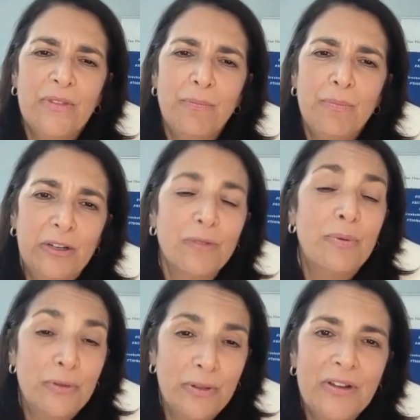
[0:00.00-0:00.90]
Peter
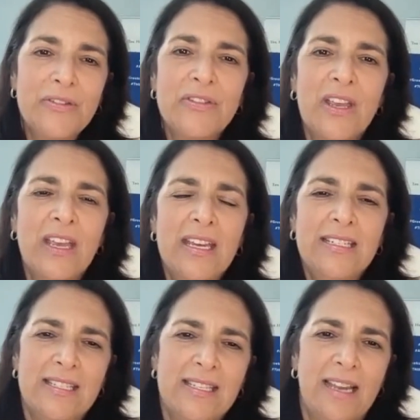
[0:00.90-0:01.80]
Poulos
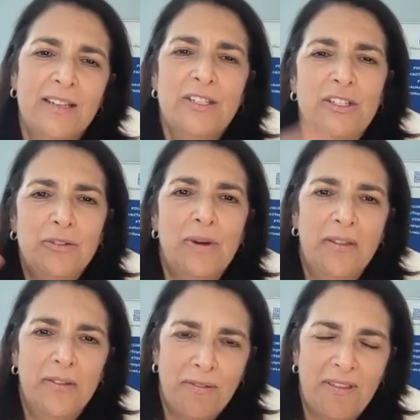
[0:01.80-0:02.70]
decided to do
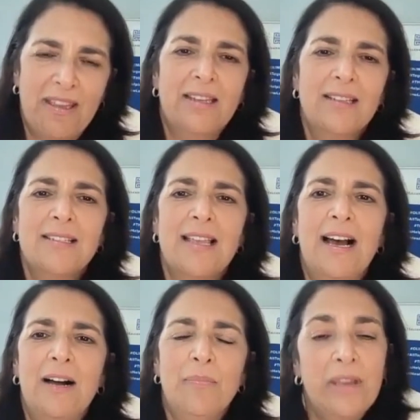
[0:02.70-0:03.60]
other things,
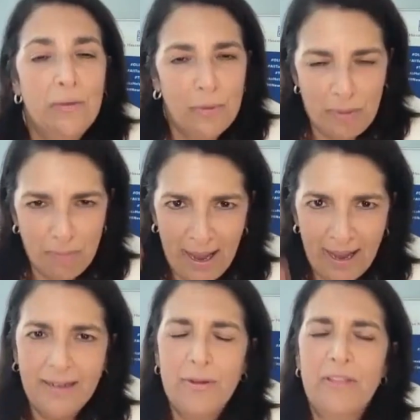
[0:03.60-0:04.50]
he will be
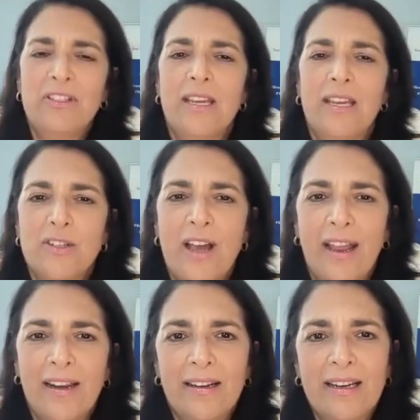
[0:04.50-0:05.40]
back with THI
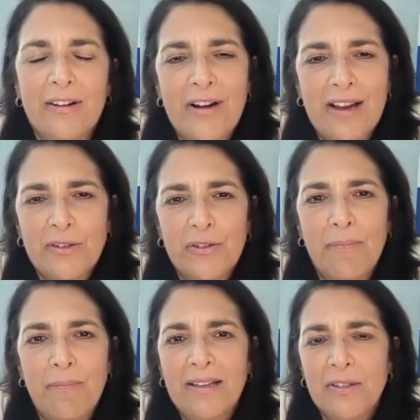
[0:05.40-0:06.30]
in an international
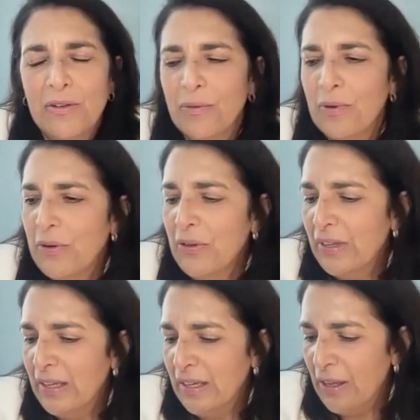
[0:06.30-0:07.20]
ambassador role.
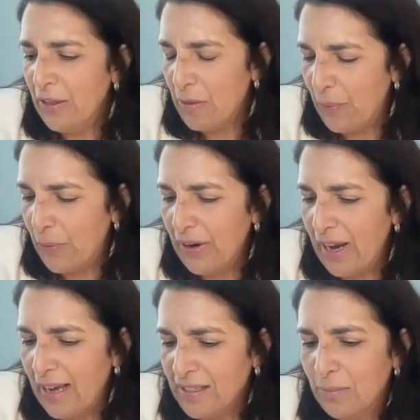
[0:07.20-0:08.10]
The board
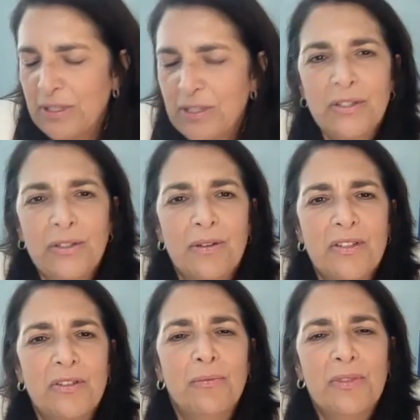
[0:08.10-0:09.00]
asked me to
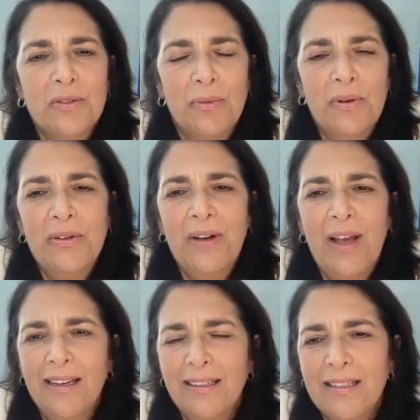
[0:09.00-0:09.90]
assume this role,
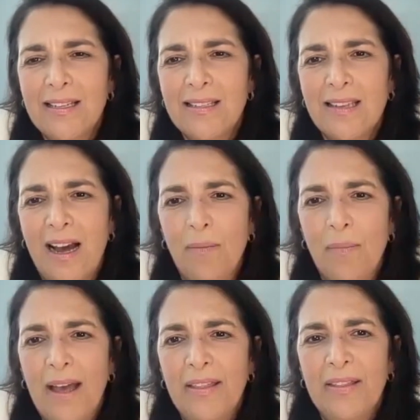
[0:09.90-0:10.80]
and it is
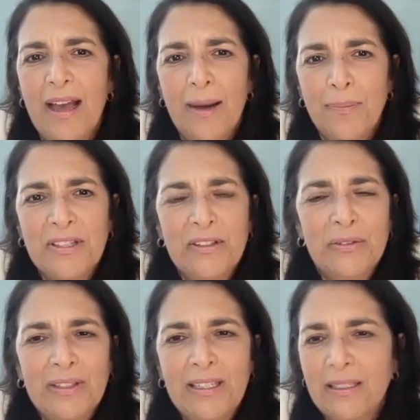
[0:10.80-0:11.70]

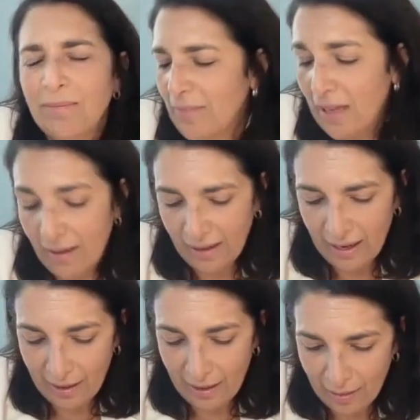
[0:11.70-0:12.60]
absolutely
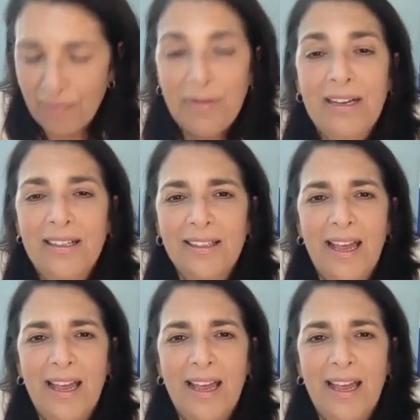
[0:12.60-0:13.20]
a thrill,